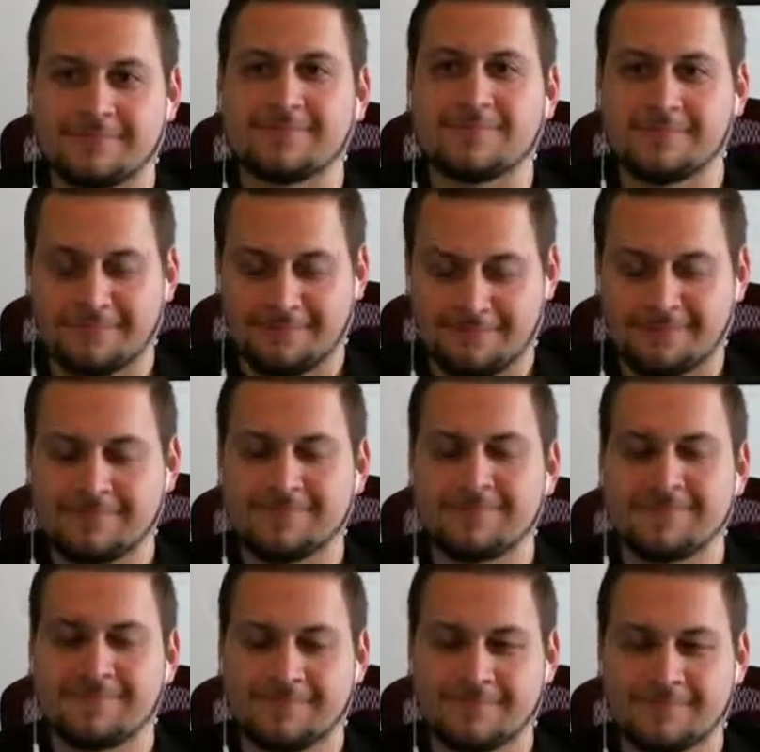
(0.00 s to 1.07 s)

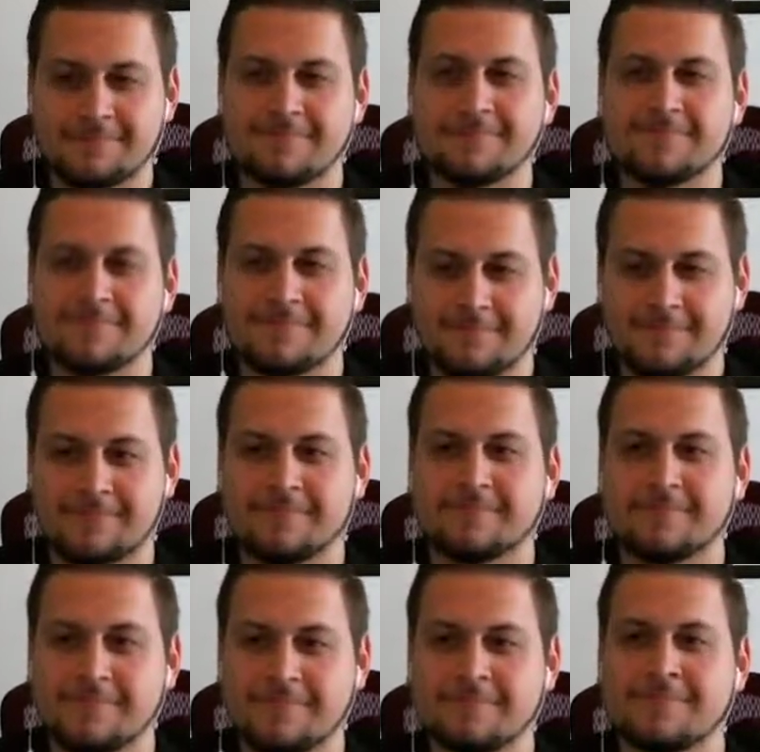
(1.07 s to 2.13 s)

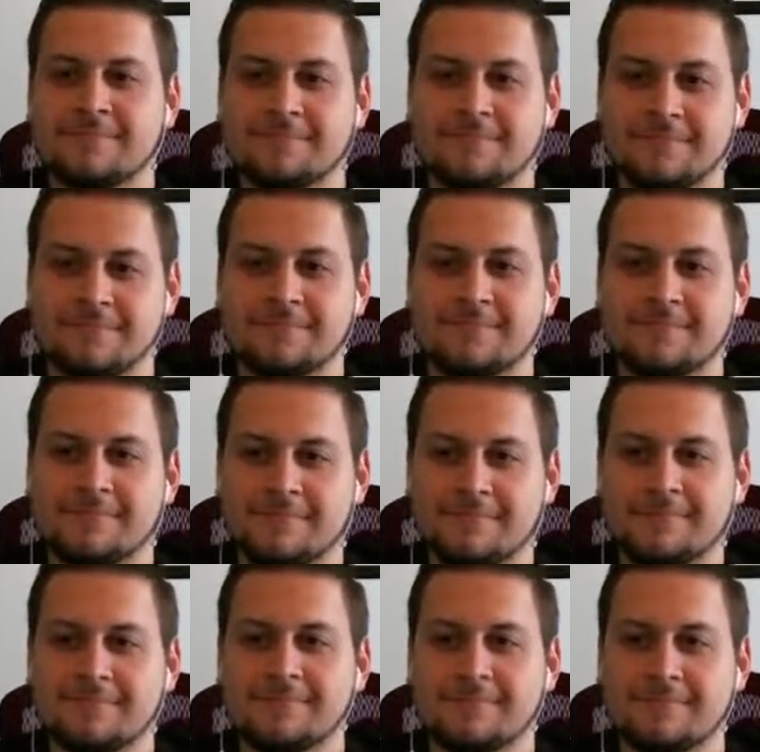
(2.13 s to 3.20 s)

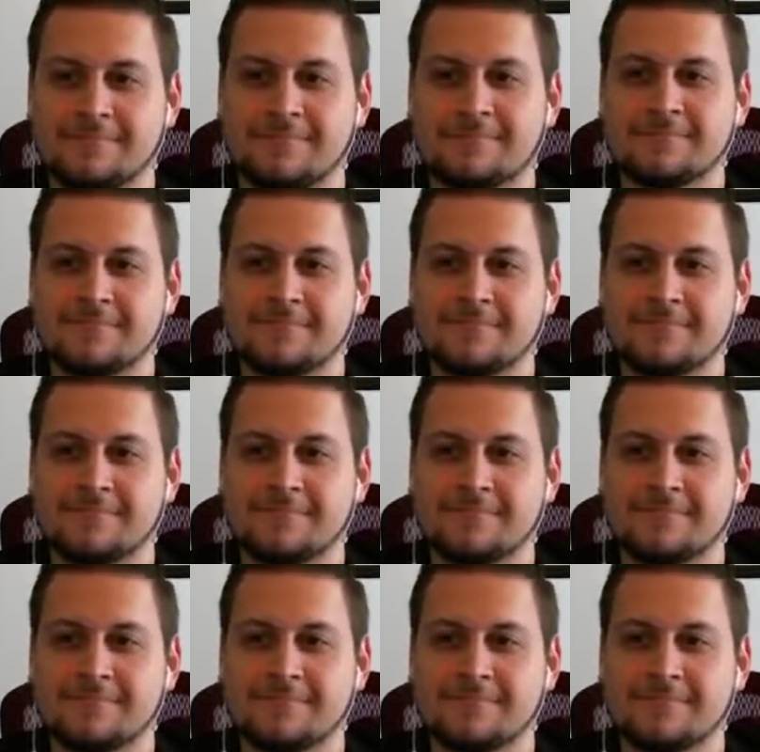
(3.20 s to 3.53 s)
(not speaking)